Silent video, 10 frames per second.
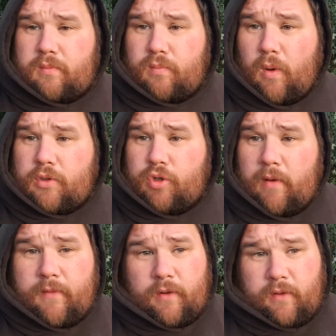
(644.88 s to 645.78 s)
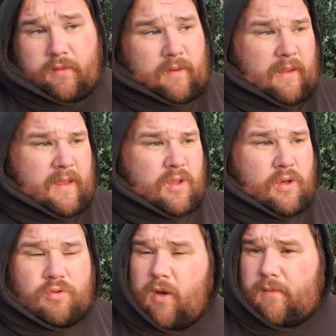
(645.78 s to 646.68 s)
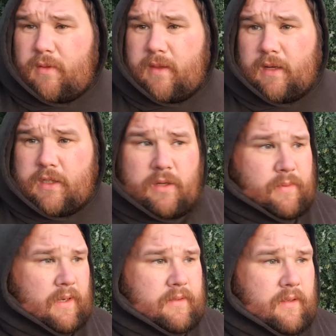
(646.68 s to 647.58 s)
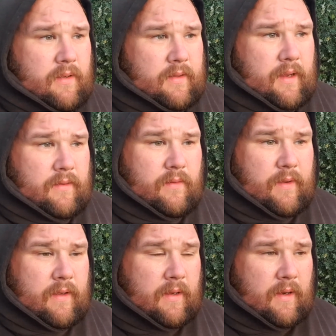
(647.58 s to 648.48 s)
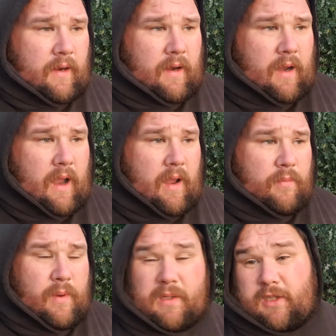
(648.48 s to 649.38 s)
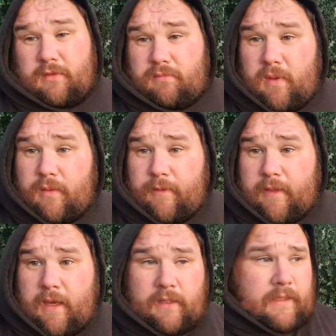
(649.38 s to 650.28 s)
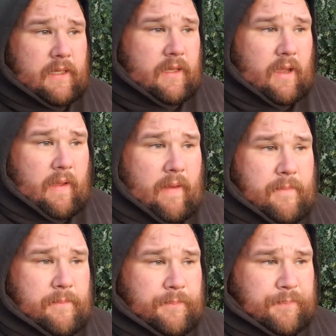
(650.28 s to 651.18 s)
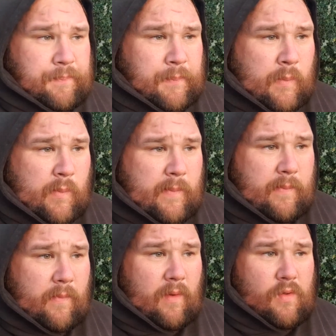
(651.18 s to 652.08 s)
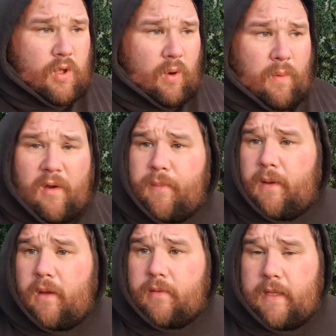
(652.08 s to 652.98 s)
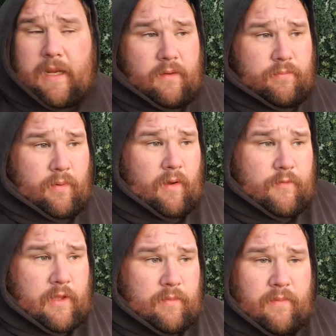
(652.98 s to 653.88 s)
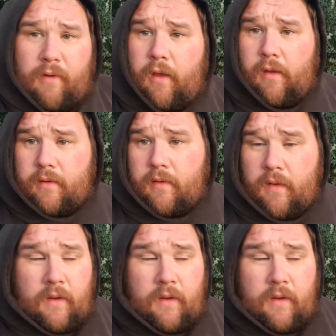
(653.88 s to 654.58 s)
one drop run, and I think two drop runs actually we had at the end of it, um, which is fantastic. Um, so what have we learned today? Well, obviously we've learned